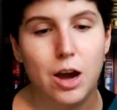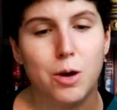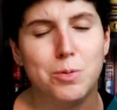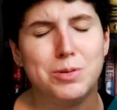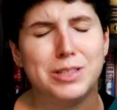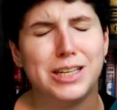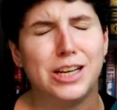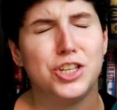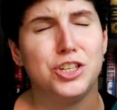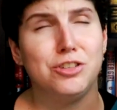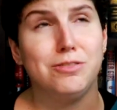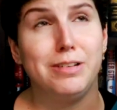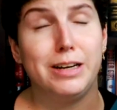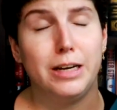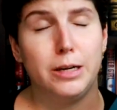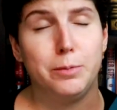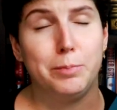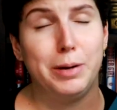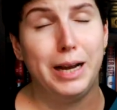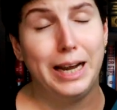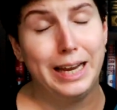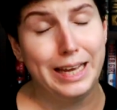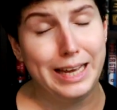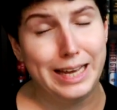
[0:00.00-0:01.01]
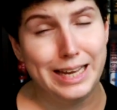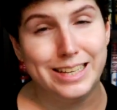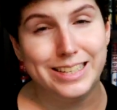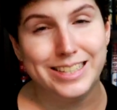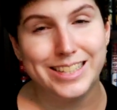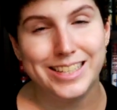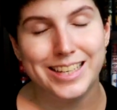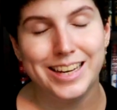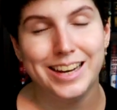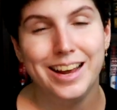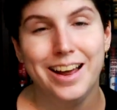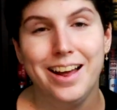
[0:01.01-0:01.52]
I was actually really
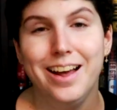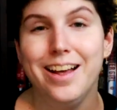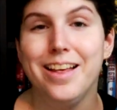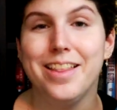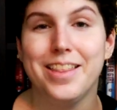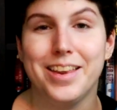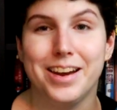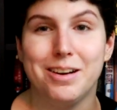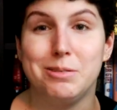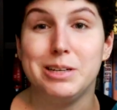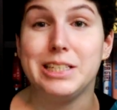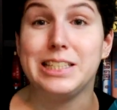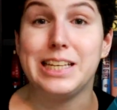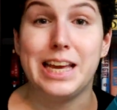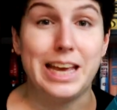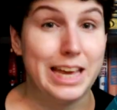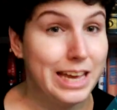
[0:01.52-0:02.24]
pleased that it was